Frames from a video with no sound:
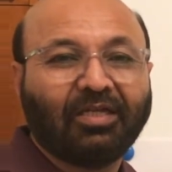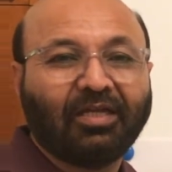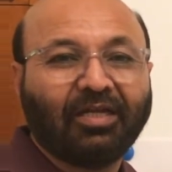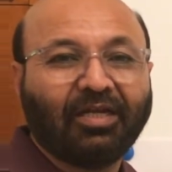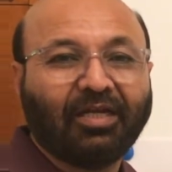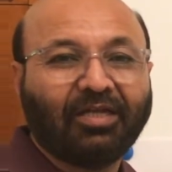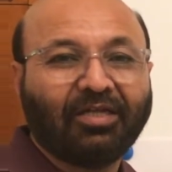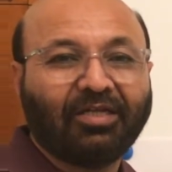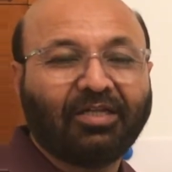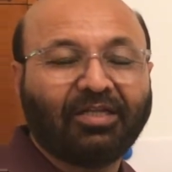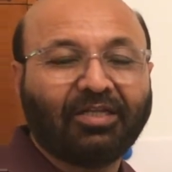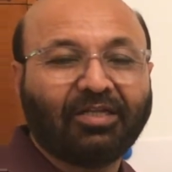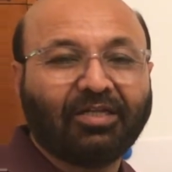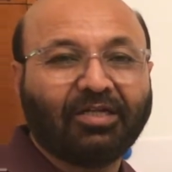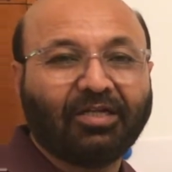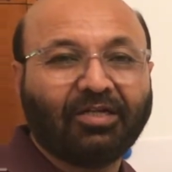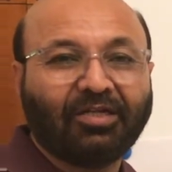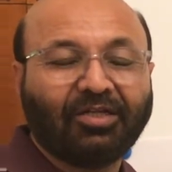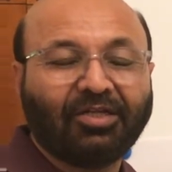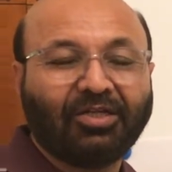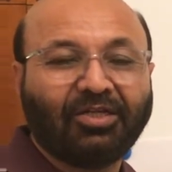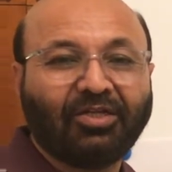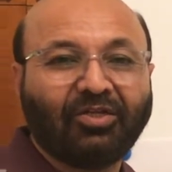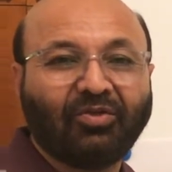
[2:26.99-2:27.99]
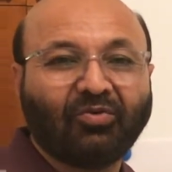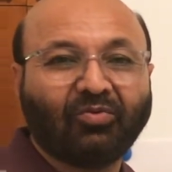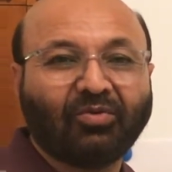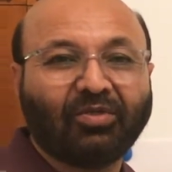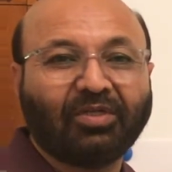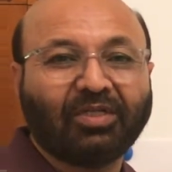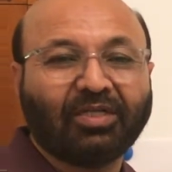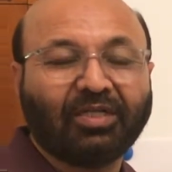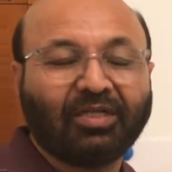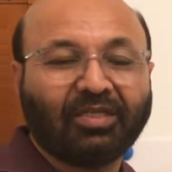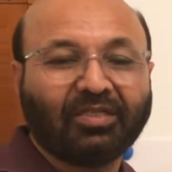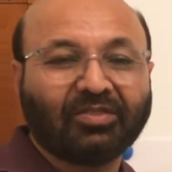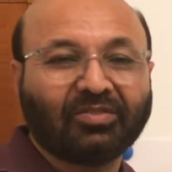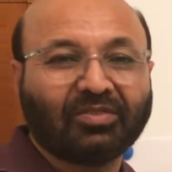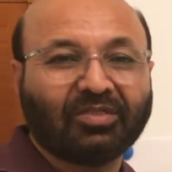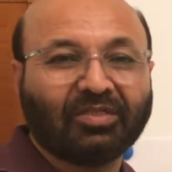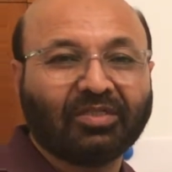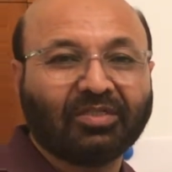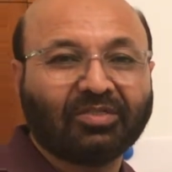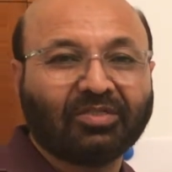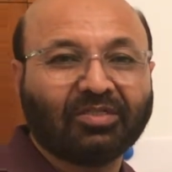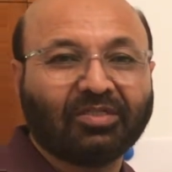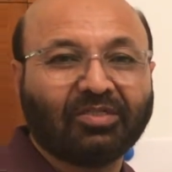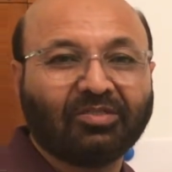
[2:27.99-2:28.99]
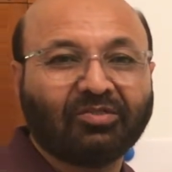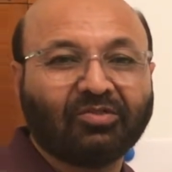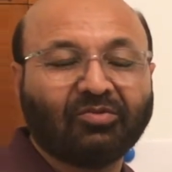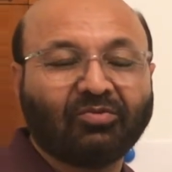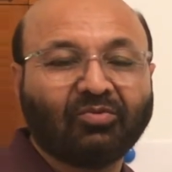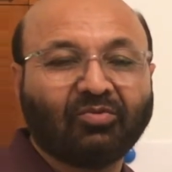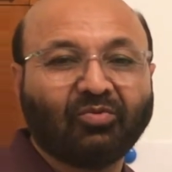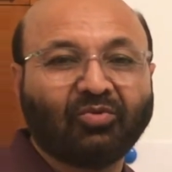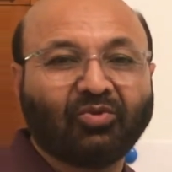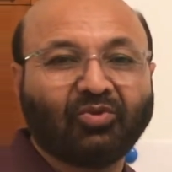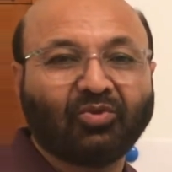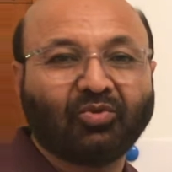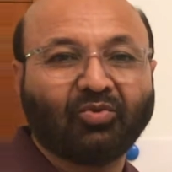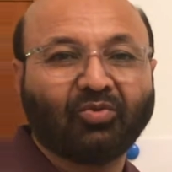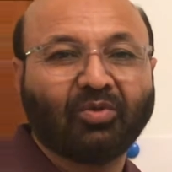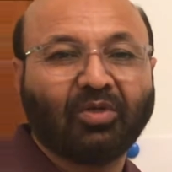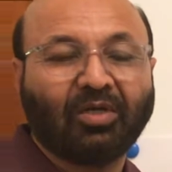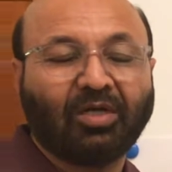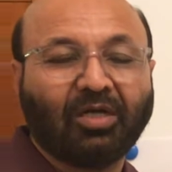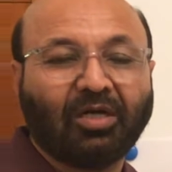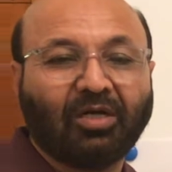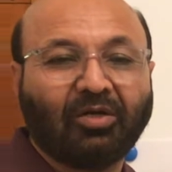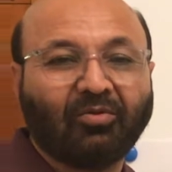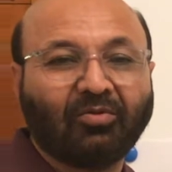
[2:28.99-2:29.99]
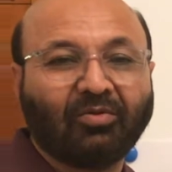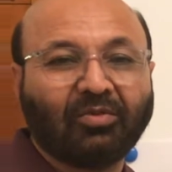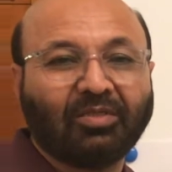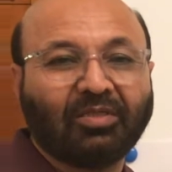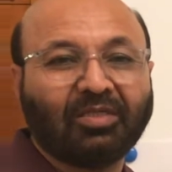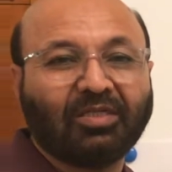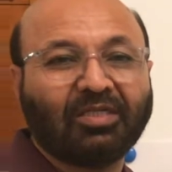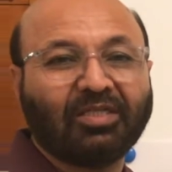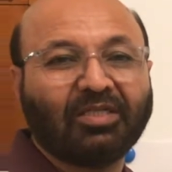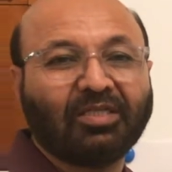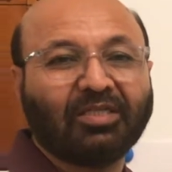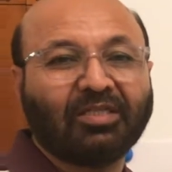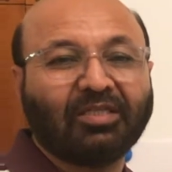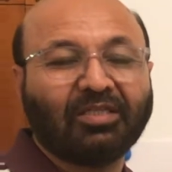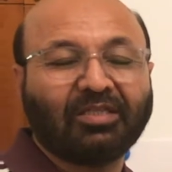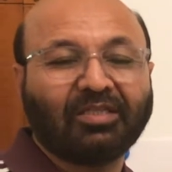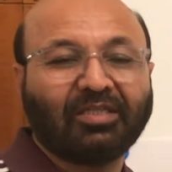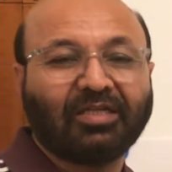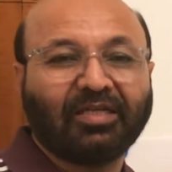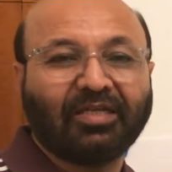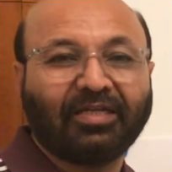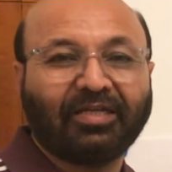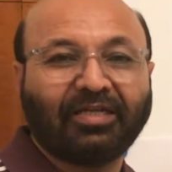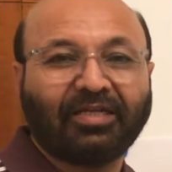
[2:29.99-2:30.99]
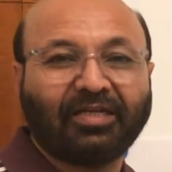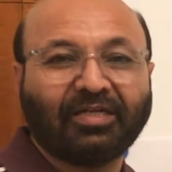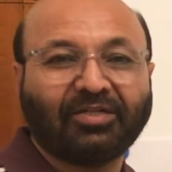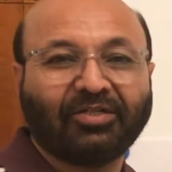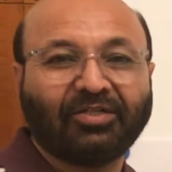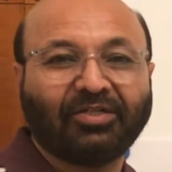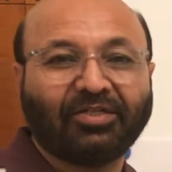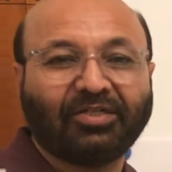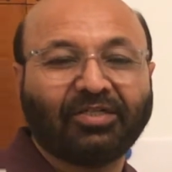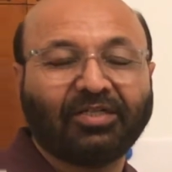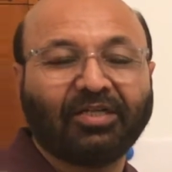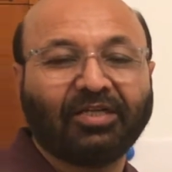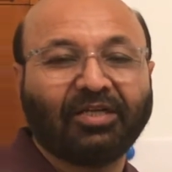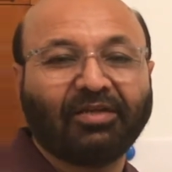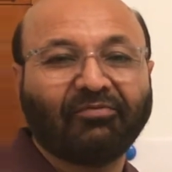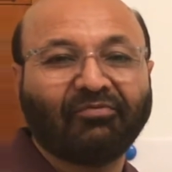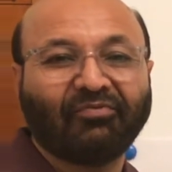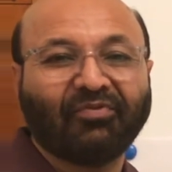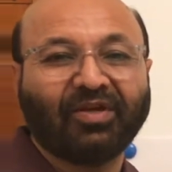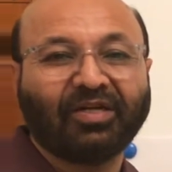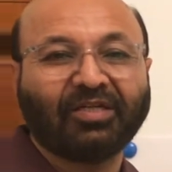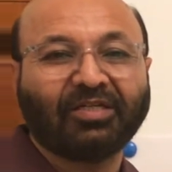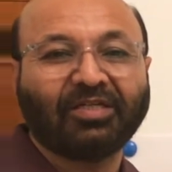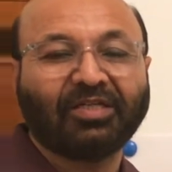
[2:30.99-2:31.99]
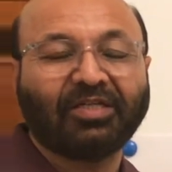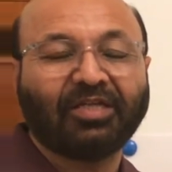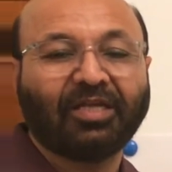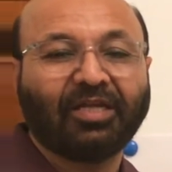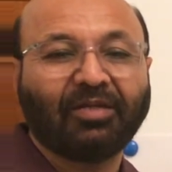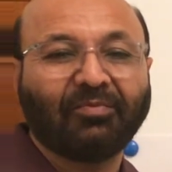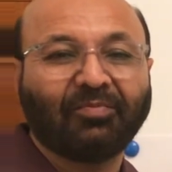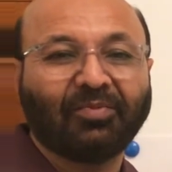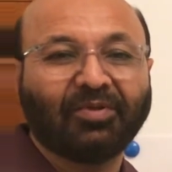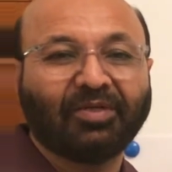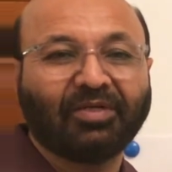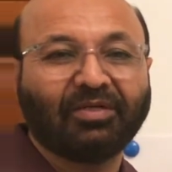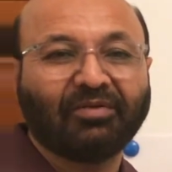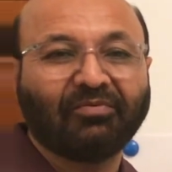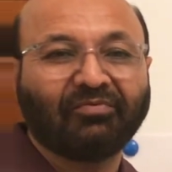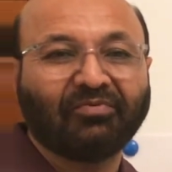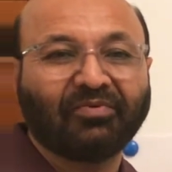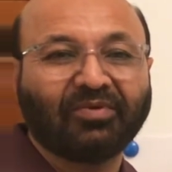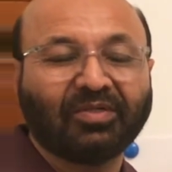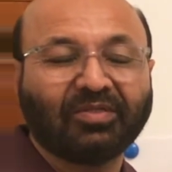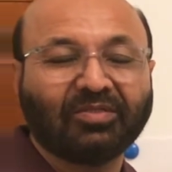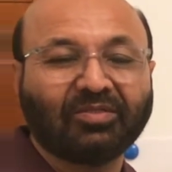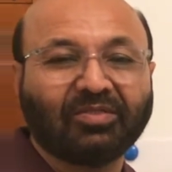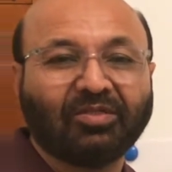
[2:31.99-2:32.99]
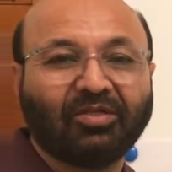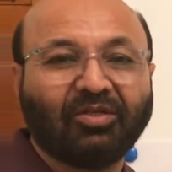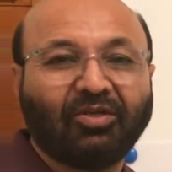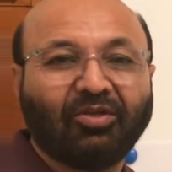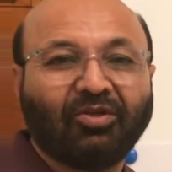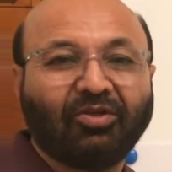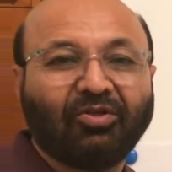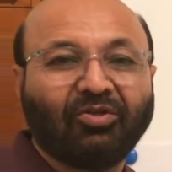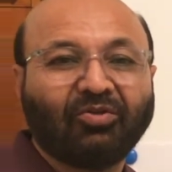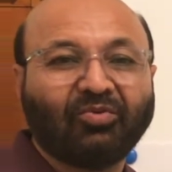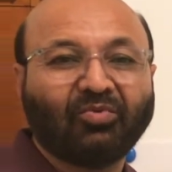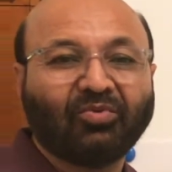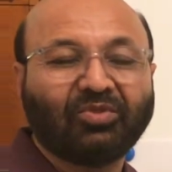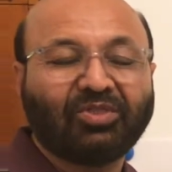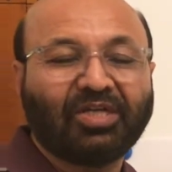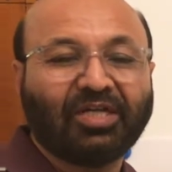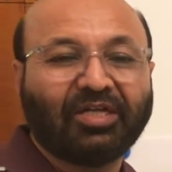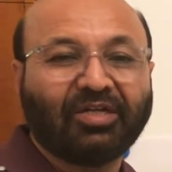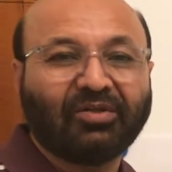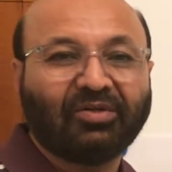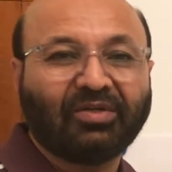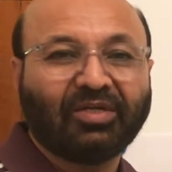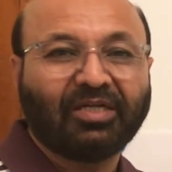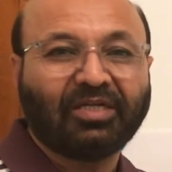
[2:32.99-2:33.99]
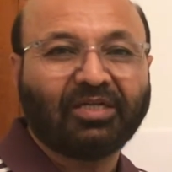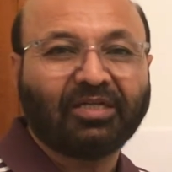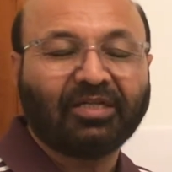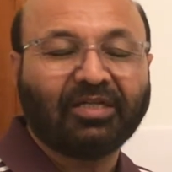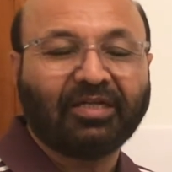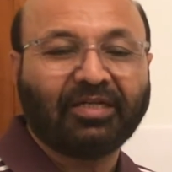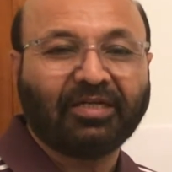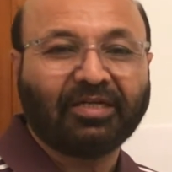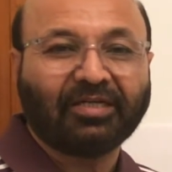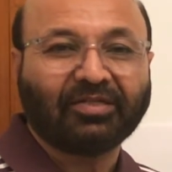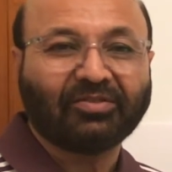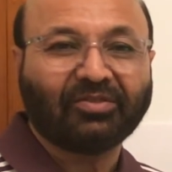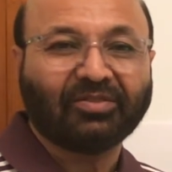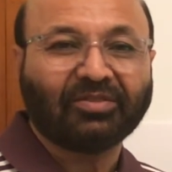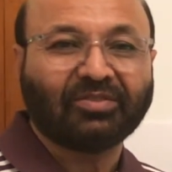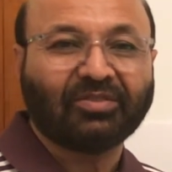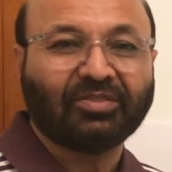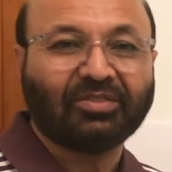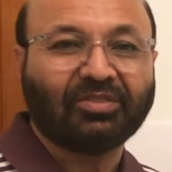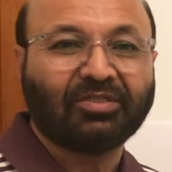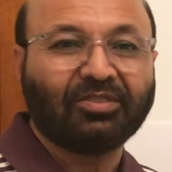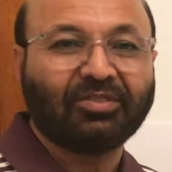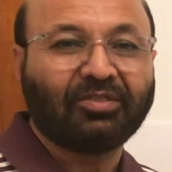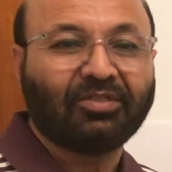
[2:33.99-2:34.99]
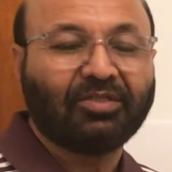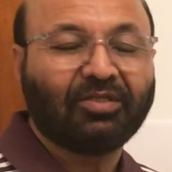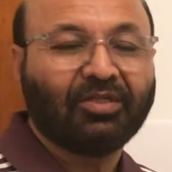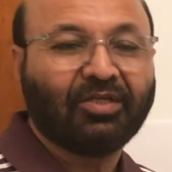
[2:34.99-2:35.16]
and he continued his research to show how the electric effect can be reversed to generate electricity.